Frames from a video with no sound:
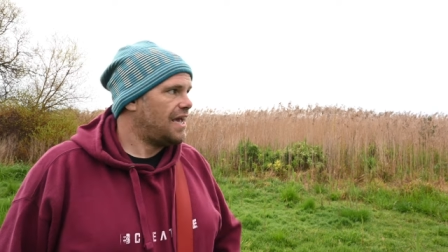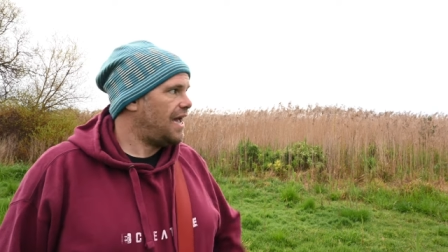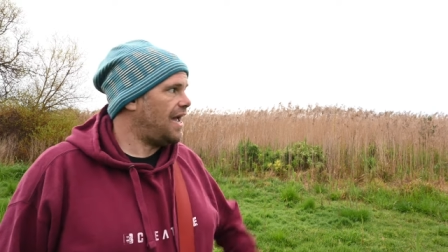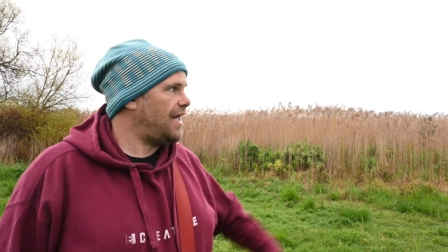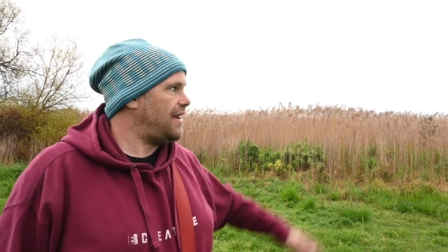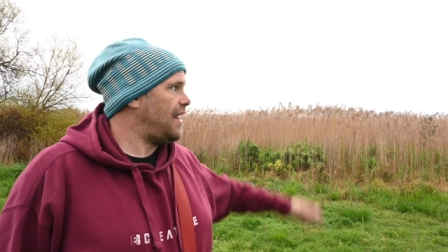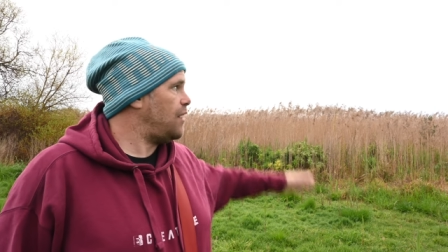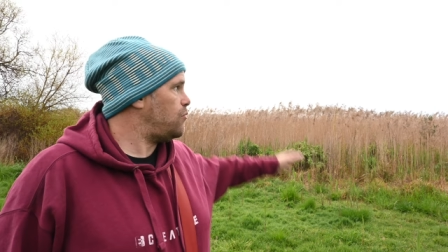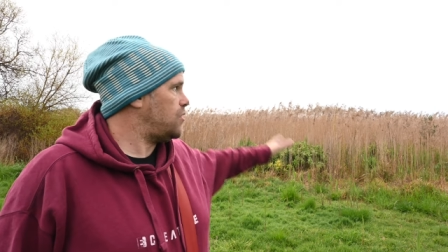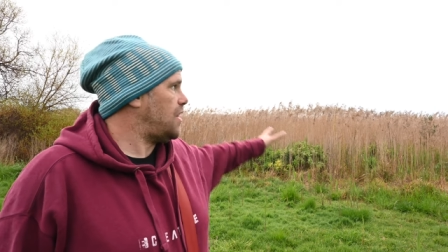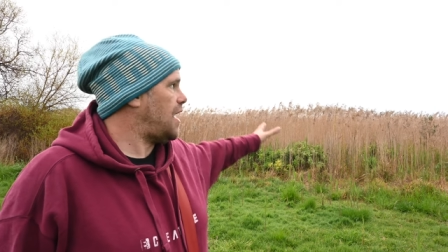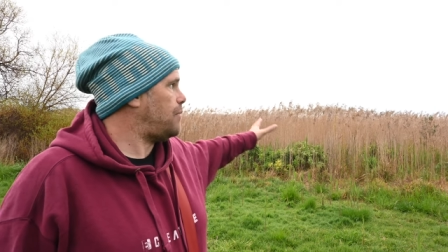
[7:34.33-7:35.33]
And now
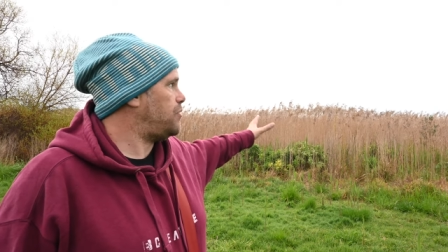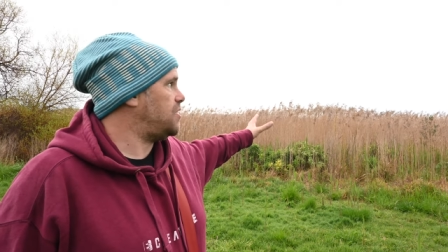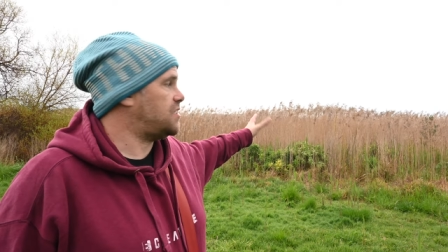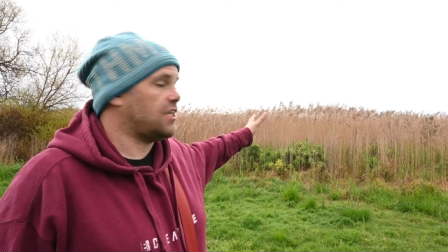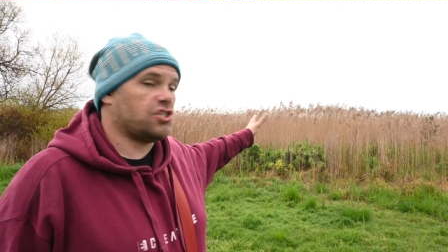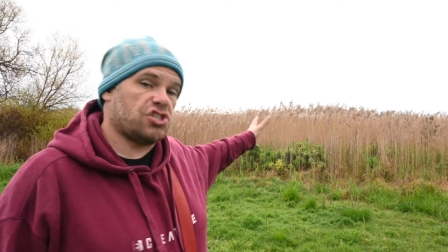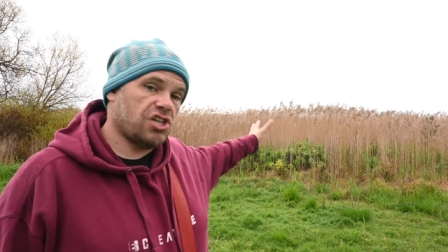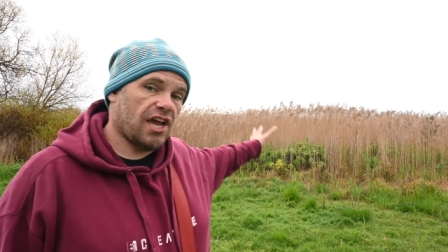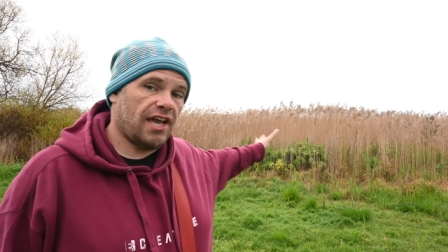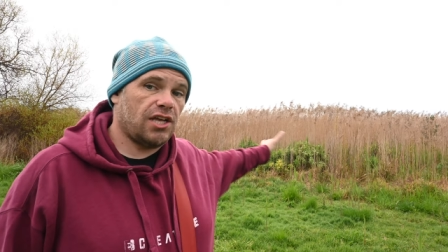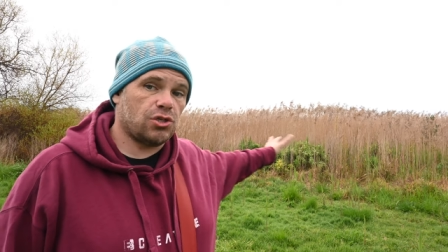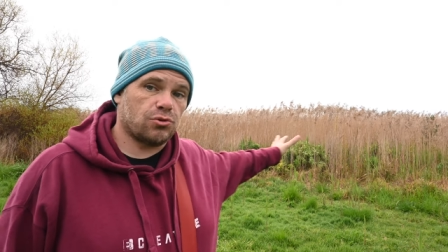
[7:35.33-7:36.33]
what will happen is that
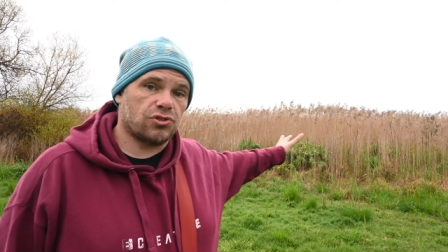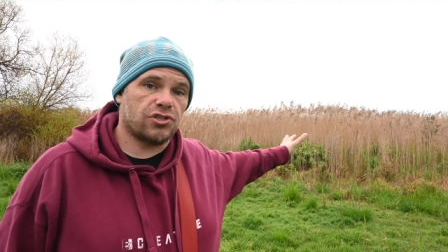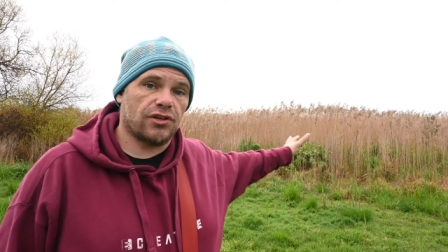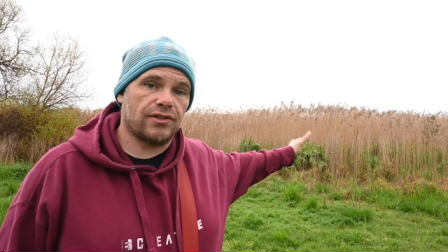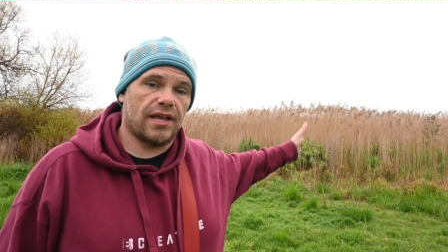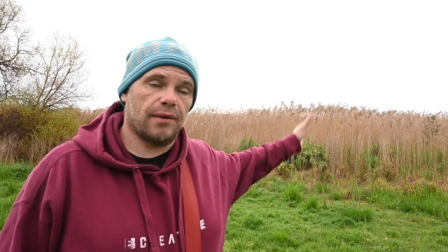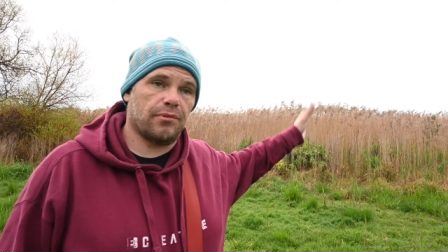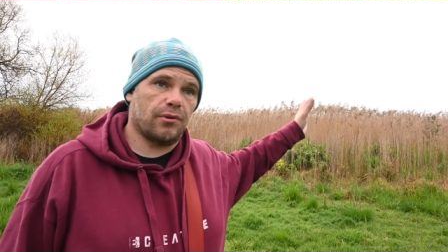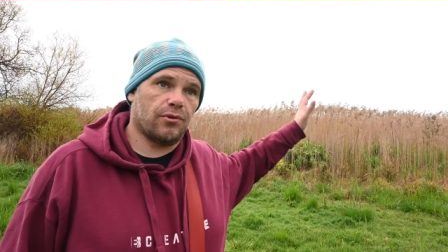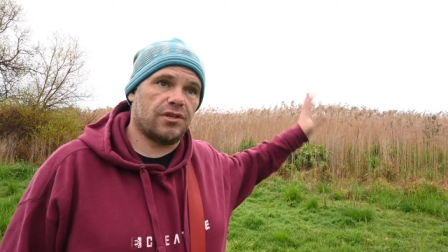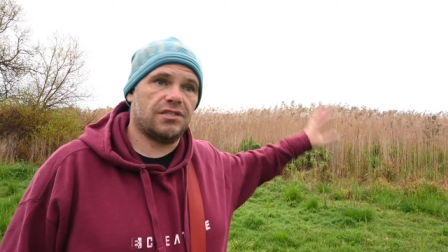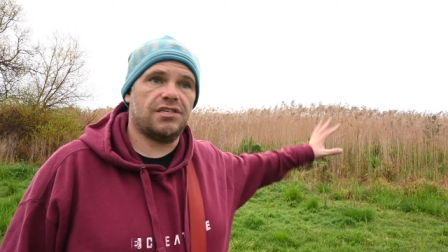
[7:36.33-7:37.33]
change will slow down, but it
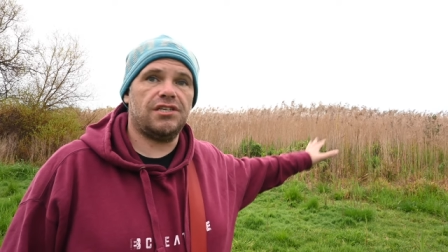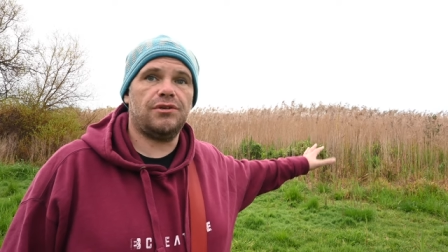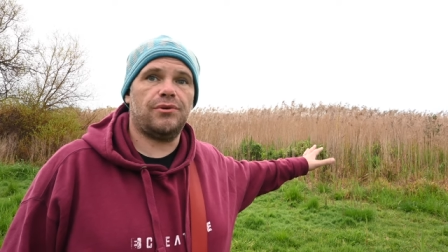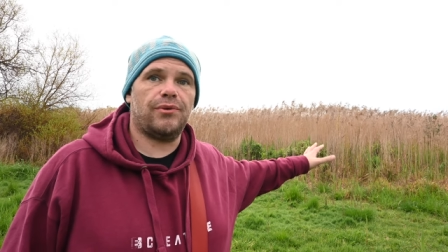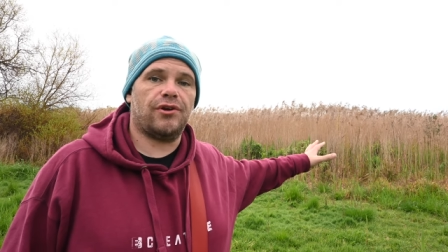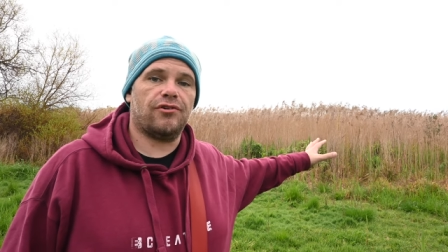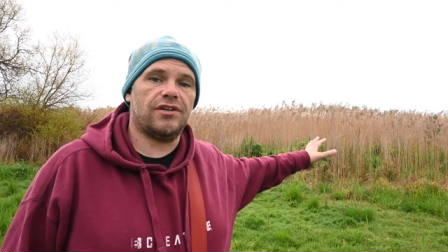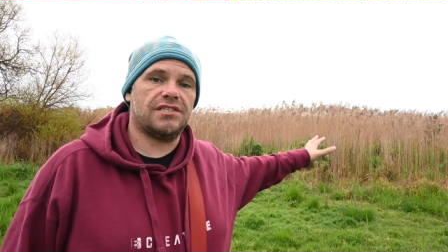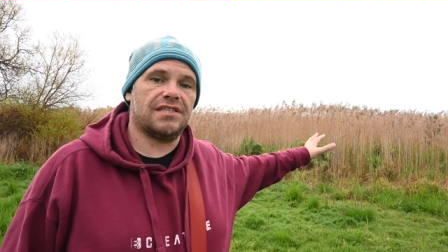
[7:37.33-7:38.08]
will continue to increase.